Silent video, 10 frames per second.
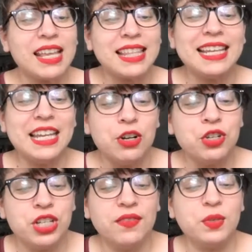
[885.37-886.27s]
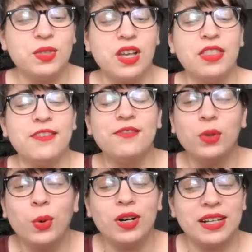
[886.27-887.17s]
The gear shift was on the
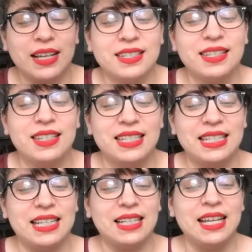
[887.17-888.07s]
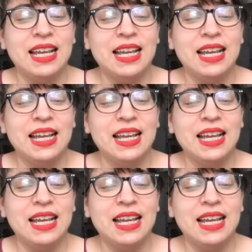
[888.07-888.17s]
floor next to the seat.